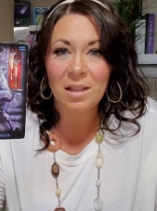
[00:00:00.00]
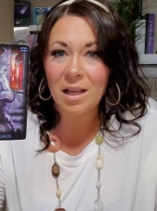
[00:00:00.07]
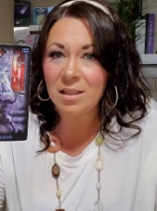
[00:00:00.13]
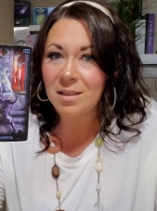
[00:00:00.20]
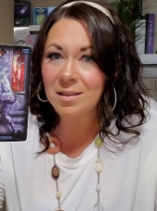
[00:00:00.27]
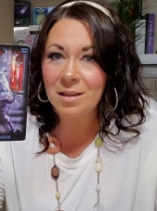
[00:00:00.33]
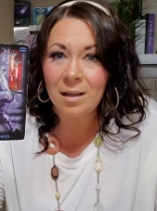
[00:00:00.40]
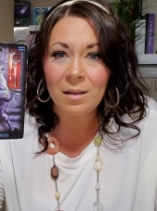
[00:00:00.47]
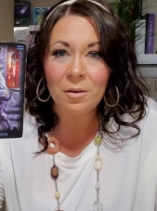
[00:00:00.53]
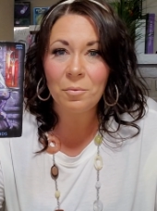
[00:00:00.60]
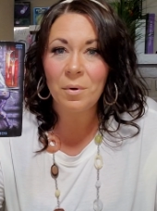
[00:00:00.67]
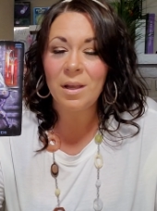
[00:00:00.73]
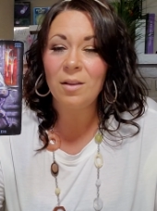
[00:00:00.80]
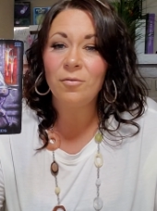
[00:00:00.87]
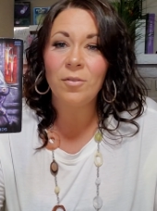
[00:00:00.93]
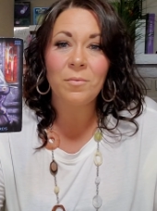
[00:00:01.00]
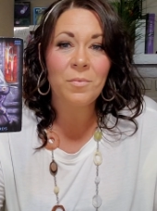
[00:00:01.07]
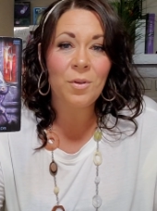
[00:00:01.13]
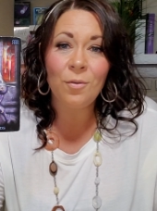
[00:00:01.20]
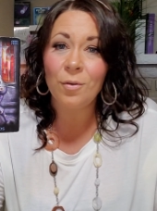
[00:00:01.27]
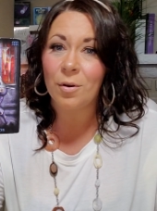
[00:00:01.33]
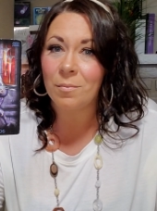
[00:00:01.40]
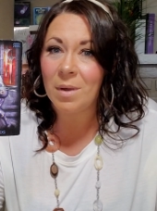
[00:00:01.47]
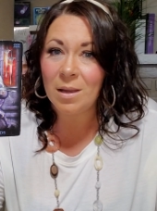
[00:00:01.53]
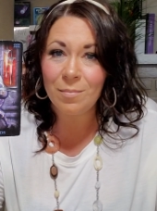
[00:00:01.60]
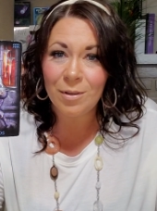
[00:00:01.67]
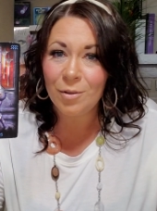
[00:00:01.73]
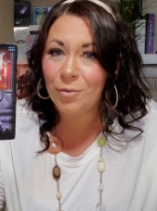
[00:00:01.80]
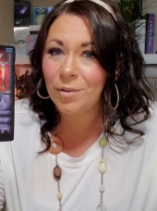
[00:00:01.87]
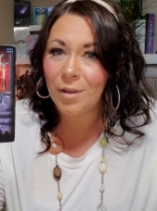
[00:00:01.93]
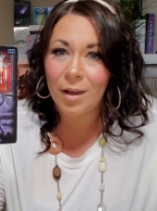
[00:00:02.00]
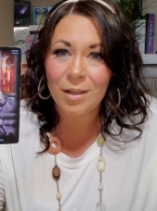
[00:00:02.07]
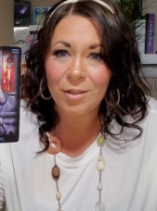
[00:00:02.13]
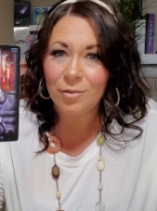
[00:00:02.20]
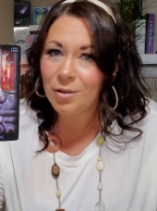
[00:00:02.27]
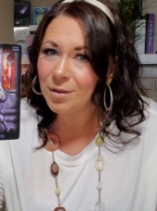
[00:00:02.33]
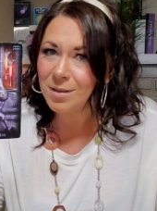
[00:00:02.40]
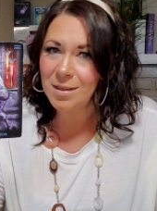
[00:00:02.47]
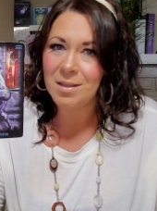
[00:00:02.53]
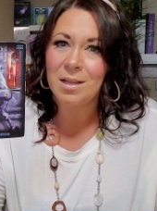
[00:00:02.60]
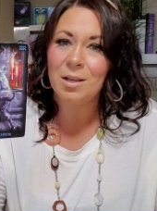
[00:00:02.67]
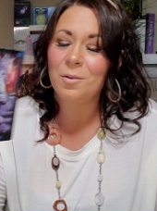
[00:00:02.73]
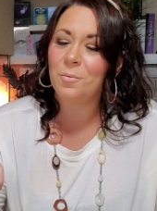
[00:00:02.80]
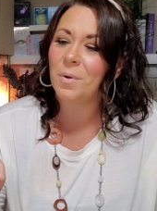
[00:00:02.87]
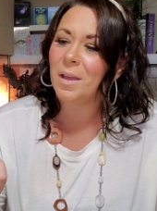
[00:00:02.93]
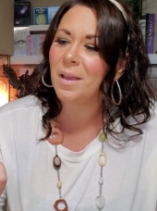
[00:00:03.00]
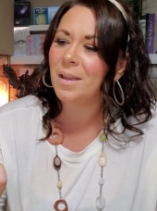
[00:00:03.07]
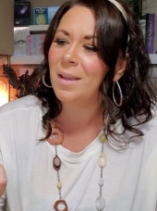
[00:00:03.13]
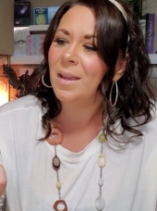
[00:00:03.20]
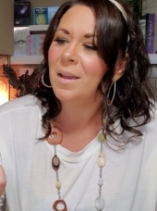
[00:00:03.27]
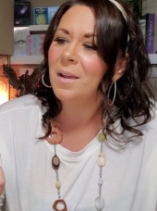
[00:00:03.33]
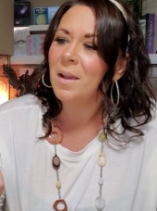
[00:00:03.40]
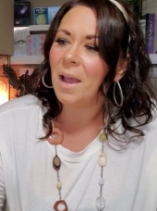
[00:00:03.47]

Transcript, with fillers: that snuck away from you or maybe you thought you could sneak away